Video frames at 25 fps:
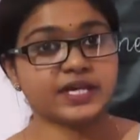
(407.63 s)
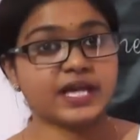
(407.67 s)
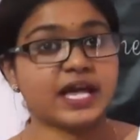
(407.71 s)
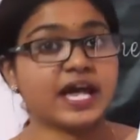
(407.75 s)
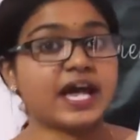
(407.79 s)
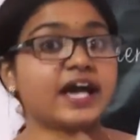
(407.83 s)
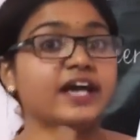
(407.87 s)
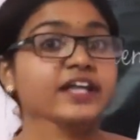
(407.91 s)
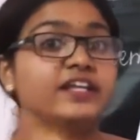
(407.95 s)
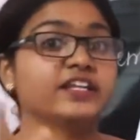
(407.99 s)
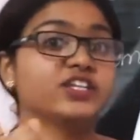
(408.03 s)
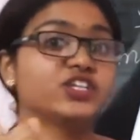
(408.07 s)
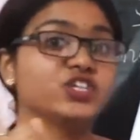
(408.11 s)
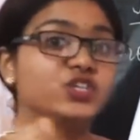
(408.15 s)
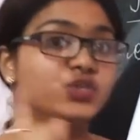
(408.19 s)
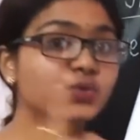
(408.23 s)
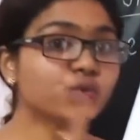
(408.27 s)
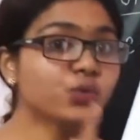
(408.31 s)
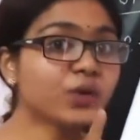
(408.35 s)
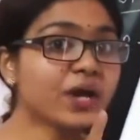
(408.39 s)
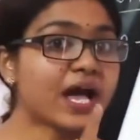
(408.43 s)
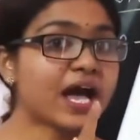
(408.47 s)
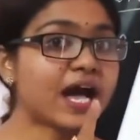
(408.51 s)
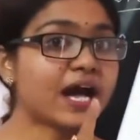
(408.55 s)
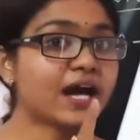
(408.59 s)
and you
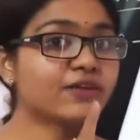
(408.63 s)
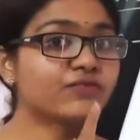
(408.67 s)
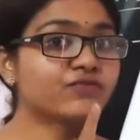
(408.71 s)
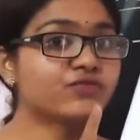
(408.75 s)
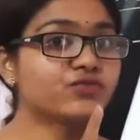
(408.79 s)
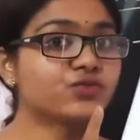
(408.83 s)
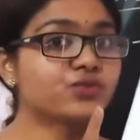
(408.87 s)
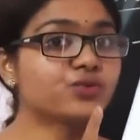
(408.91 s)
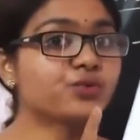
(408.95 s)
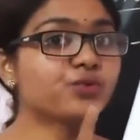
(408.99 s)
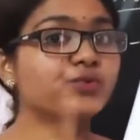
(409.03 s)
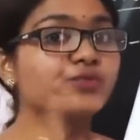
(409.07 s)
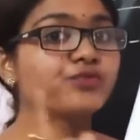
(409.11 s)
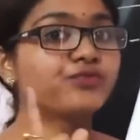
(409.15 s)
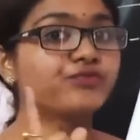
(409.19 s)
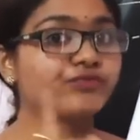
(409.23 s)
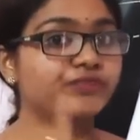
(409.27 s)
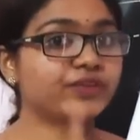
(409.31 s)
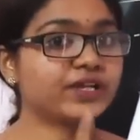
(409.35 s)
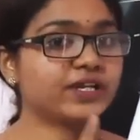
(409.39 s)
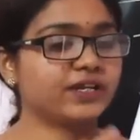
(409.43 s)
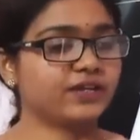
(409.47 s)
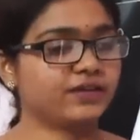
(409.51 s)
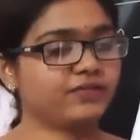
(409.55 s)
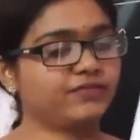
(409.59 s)
have to
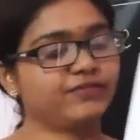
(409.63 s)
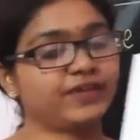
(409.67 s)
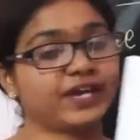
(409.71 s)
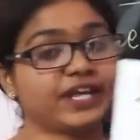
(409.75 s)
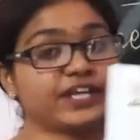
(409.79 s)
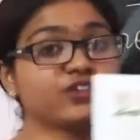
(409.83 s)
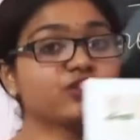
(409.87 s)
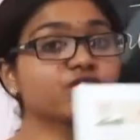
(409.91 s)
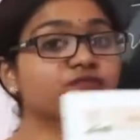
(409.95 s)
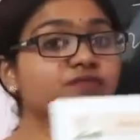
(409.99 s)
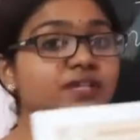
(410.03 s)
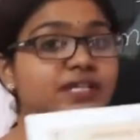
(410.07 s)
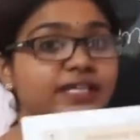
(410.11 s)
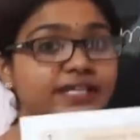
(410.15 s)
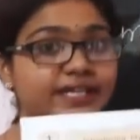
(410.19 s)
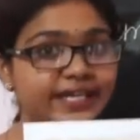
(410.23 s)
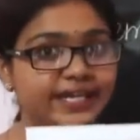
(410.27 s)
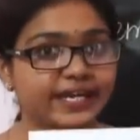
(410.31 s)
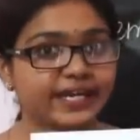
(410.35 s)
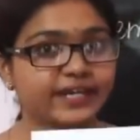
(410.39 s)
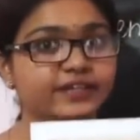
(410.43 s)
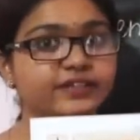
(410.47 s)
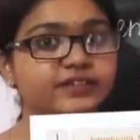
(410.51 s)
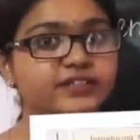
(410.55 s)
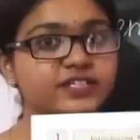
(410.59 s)
fill. When you will
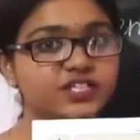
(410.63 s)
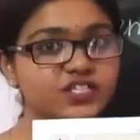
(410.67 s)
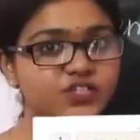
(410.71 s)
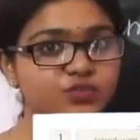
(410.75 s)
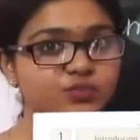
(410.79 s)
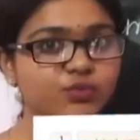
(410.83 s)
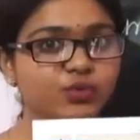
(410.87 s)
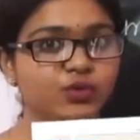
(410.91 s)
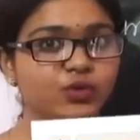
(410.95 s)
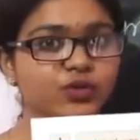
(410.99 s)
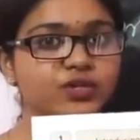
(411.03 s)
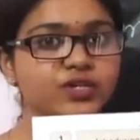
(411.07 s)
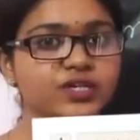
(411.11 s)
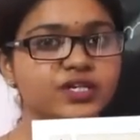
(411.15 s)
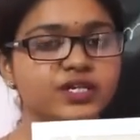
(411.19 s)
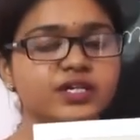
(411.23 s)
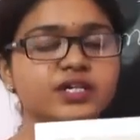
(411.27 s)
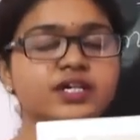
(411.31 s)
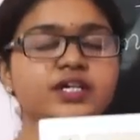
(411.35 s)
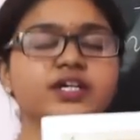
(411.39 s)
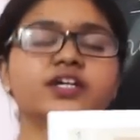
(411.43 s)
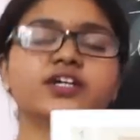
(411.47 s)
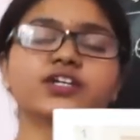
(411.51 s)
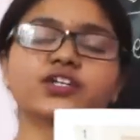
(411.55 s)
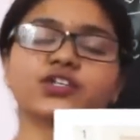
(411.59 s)
get this book,
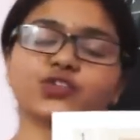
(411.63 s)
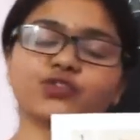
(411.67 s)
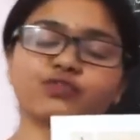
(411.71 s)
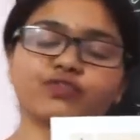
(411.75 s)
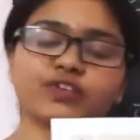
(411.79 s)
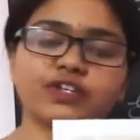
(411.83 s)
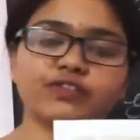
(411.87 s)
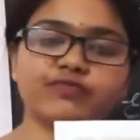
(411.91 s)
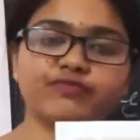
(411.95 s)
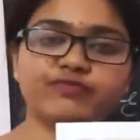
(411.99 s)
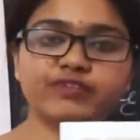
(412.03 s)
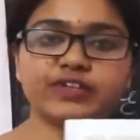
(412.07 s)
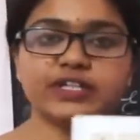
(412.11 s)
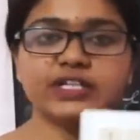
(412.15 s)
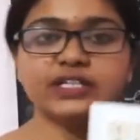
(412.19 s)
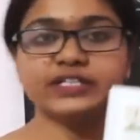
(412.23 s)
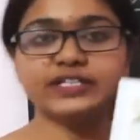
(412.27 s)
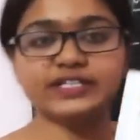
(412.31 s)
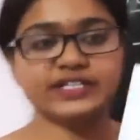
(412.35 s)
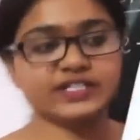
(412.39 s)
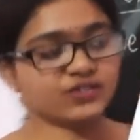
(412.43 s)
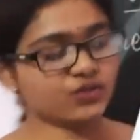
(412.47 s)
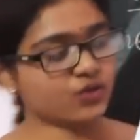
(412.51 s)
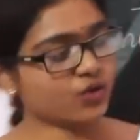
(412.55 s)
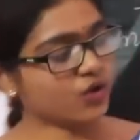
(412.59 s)
you will fill
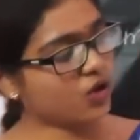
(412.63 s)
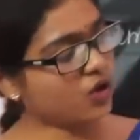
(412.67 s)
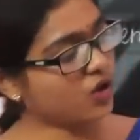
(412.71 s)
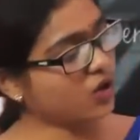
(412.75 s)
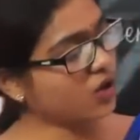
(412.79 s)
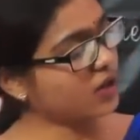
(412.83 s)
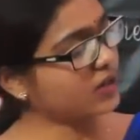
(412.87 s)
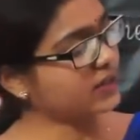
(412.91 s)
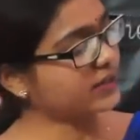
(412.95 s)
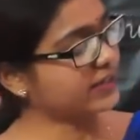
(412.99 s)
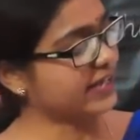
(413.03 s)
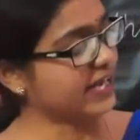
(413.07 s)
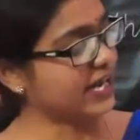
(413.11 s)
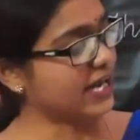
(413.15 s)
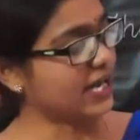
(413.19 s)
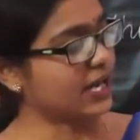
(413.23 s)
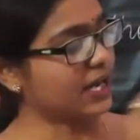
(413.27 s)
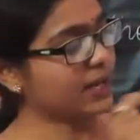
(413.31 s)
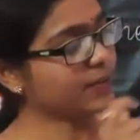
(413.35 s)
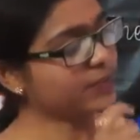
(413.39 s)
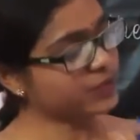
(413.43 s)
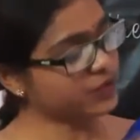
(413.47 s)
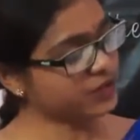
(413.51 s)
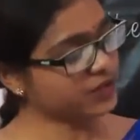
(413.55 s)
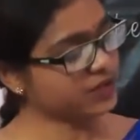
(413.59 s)
this all
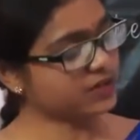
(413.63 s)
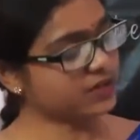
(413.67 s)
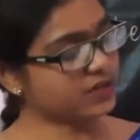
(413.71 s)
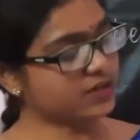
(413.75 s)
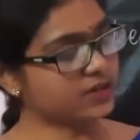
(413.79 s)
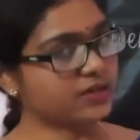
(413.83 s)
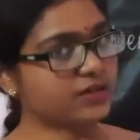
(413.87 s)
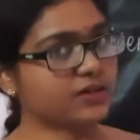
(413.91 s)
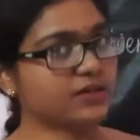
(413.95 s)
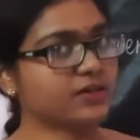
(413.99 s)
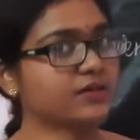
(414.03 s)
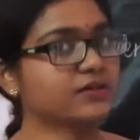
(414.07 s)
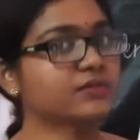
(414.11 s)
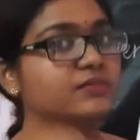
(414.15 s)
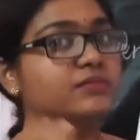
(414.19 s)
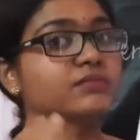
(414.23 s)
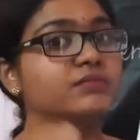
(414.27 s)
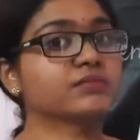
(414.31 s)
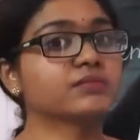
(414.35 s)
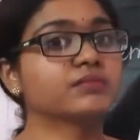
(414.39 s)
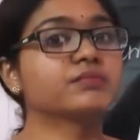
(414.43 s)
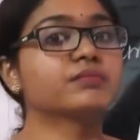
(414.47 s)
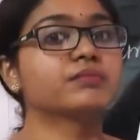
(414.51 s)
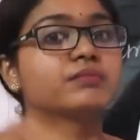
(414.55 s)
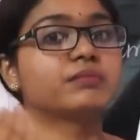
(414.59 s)
gaps
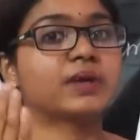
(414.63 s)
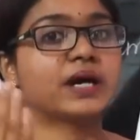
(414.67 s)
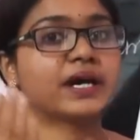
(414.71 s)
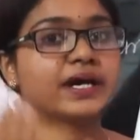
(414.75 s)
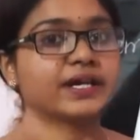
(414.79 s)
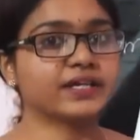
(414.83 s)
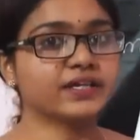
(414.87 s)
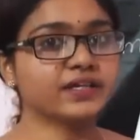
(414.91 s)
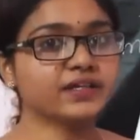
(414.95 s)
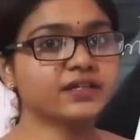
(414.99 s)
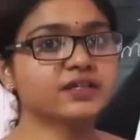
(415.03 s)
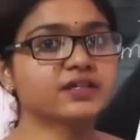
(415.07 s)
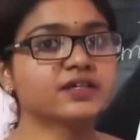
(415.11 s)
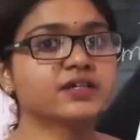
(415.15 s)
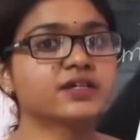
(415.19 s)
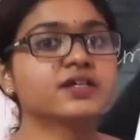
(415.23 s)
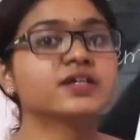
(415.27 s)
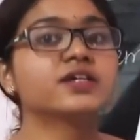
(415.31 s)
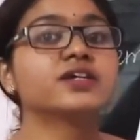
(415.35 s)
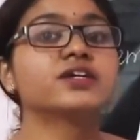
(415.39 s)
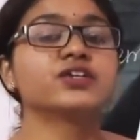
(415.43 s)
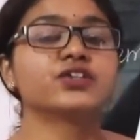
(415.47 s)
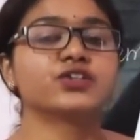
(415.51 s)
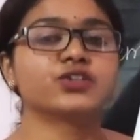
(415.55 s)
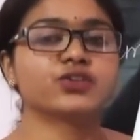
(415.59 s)
by
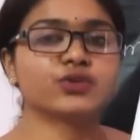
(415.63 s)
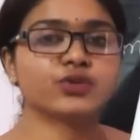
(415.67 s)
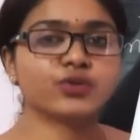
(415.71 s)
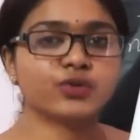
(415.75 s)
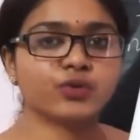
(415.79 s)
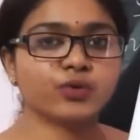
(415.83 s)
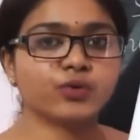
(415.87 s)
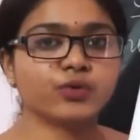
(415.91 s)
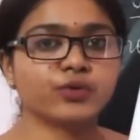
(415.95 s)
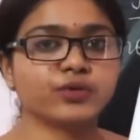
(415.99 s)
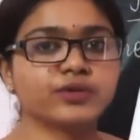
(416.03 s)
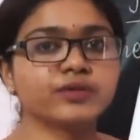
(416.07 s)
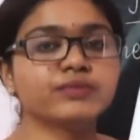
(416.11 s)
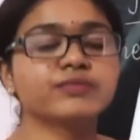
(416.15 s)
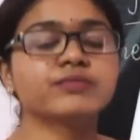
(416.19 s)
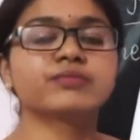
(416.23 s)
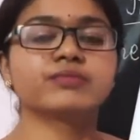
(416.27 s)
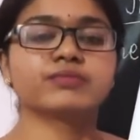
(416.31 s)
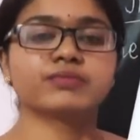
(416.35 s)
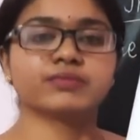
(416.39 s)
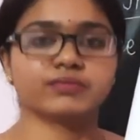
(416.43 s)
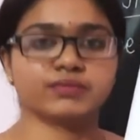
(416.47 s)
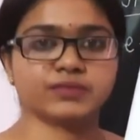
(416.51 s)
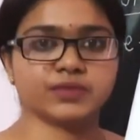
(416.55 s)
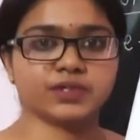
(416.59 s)
your own.
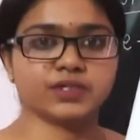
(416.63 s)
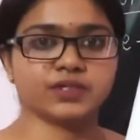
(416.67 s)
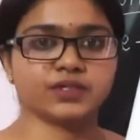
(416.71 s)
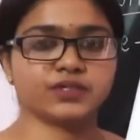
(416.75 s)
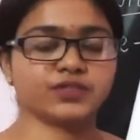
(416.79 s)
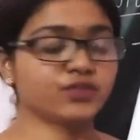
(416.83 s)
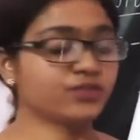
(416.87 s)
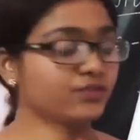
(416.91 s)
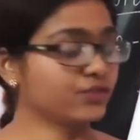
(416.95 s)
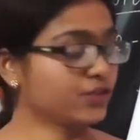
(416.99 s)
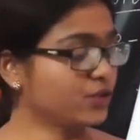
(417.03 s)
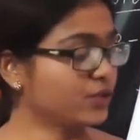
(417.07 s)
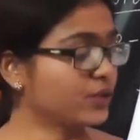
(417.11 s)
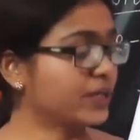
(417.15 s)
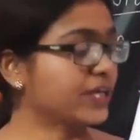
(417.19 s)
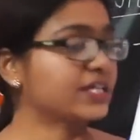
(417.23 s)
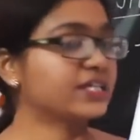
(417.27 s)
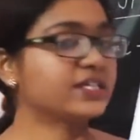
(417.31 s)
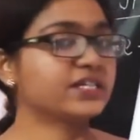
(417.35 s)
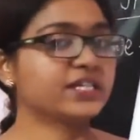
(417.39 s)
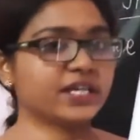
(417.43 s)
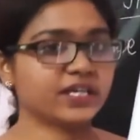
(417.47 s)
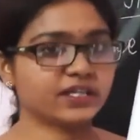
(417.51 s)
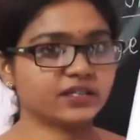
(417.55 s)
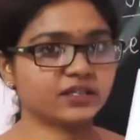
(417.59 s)
You can
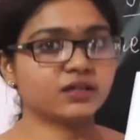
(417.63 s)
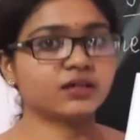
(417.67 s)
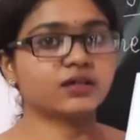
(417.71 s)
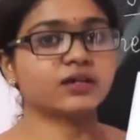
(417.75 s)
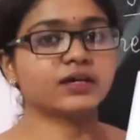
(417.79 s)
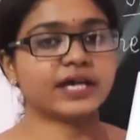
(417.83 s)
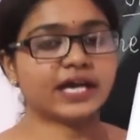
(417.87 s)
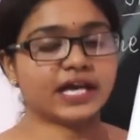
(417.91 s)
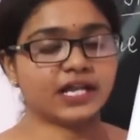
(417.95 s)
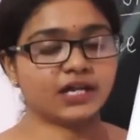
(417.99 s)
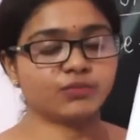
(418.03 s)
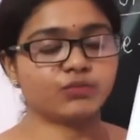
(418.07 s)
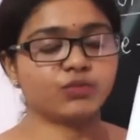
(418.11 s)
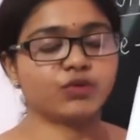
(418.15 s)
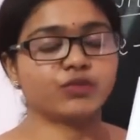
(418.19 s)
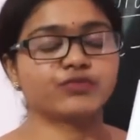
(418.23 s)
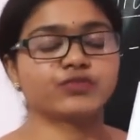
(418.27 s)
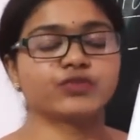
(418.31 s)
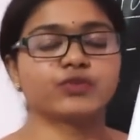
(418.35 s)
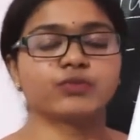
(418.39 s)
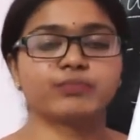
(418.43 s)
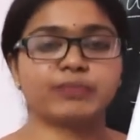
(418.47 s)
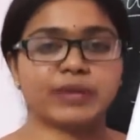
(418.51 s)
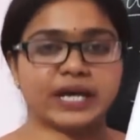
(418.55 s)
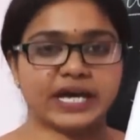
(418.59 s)
take the help of
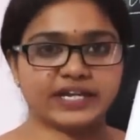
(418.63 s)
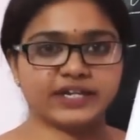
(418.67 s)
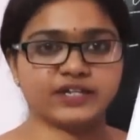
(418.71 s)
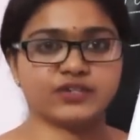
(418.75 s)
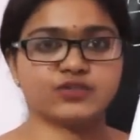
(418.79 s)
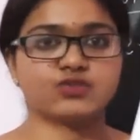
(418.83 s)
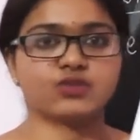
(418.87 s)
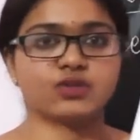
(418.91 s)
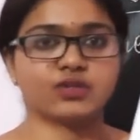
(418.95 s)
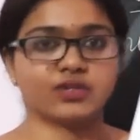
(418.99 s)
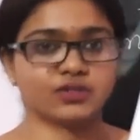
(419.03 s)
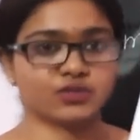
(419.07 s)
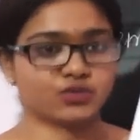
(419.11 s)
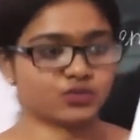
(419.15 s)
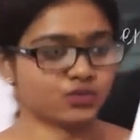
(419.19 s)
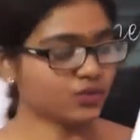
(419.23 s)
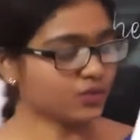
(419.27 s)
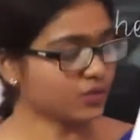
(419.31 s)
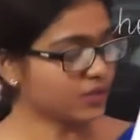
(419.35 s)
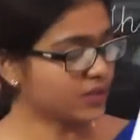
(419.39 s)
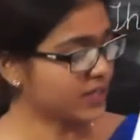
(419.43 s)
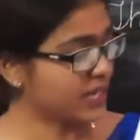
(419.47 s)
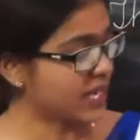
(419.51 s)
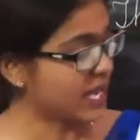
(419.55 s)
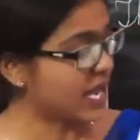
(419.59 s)
your parents
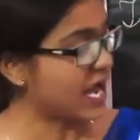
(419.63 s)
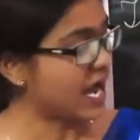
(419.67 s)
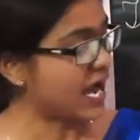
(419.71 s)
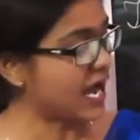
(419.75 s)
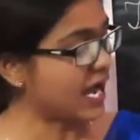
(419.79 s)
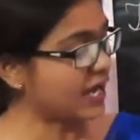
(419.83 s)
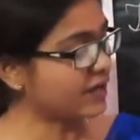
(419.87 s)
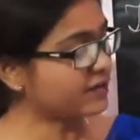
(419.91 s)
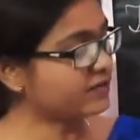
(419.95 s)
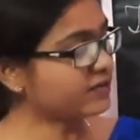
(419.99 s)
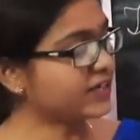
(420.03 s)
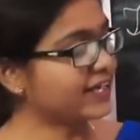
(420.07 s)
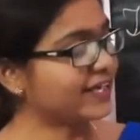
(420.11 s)
also. I will